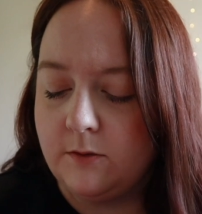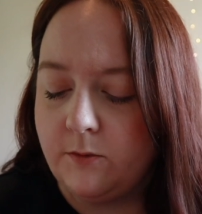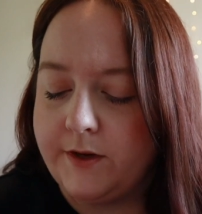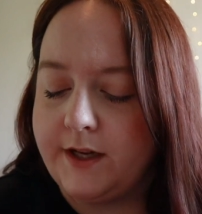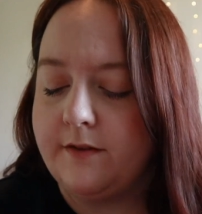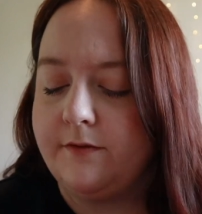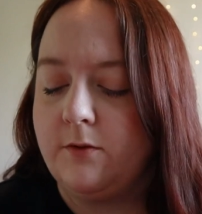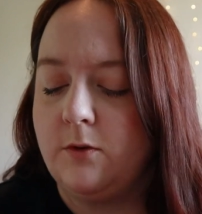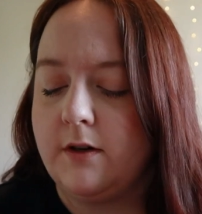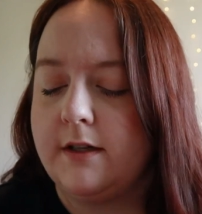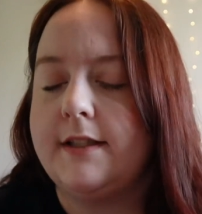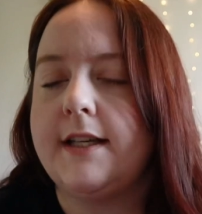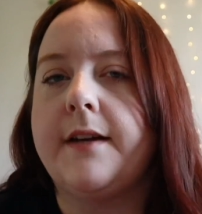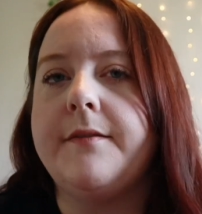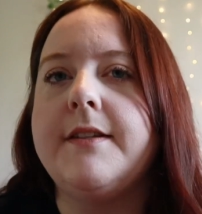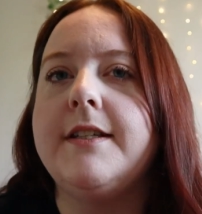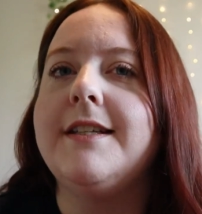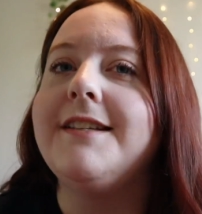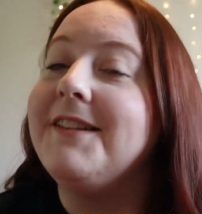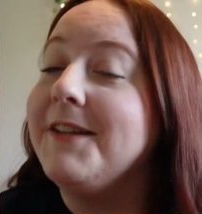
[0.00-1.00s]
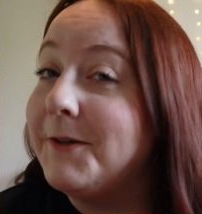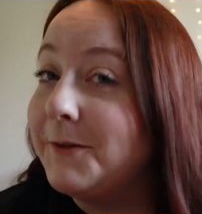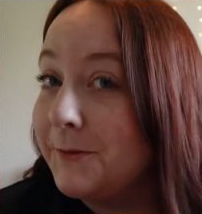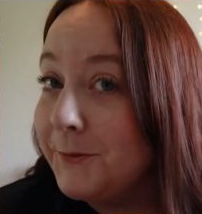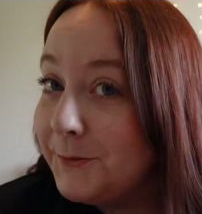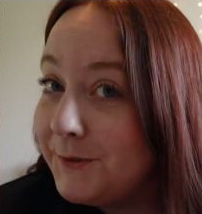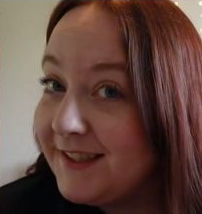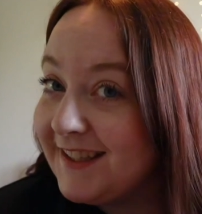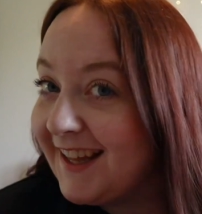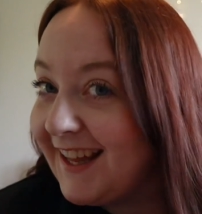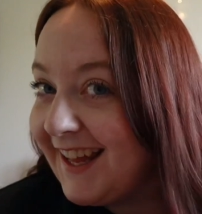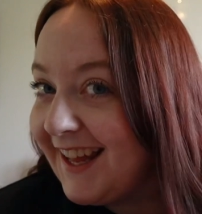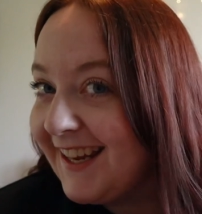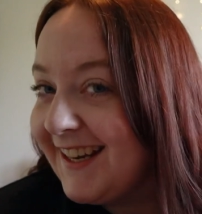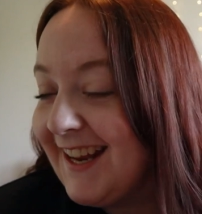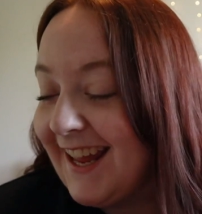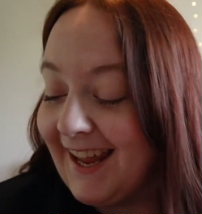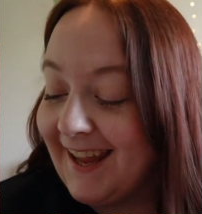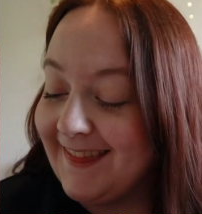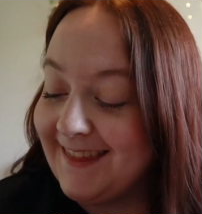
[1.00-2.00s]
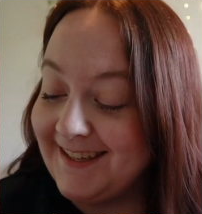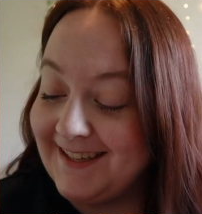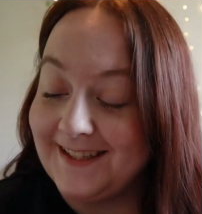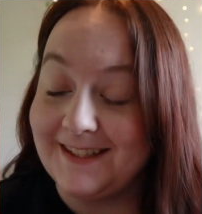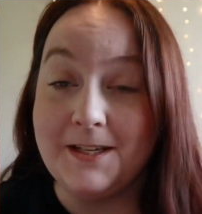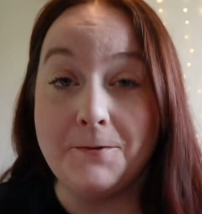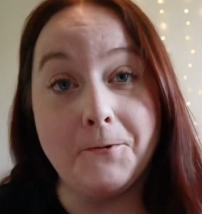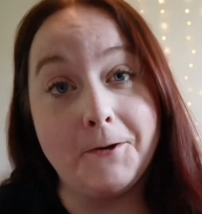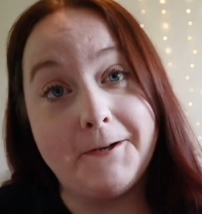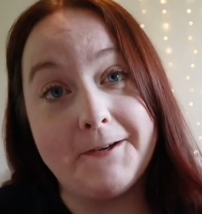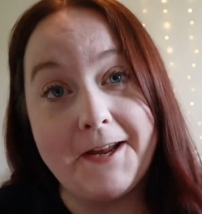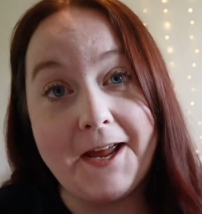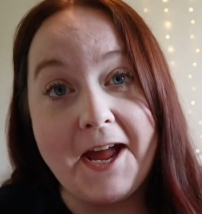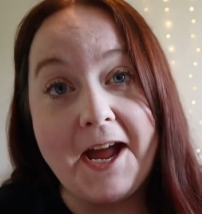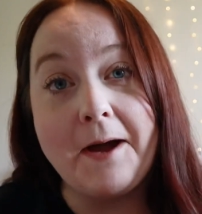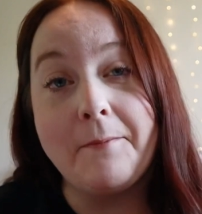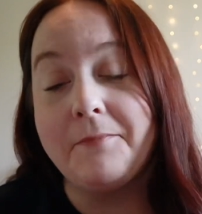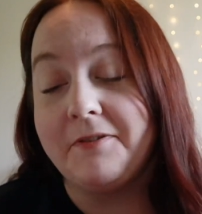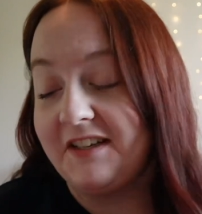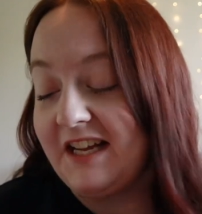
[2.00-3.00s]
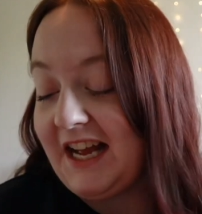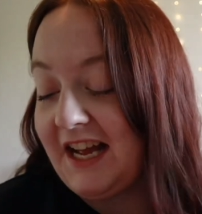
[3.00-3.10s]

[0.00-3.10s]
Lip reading: we of course have the Disney Cruise Line and the Disney World app.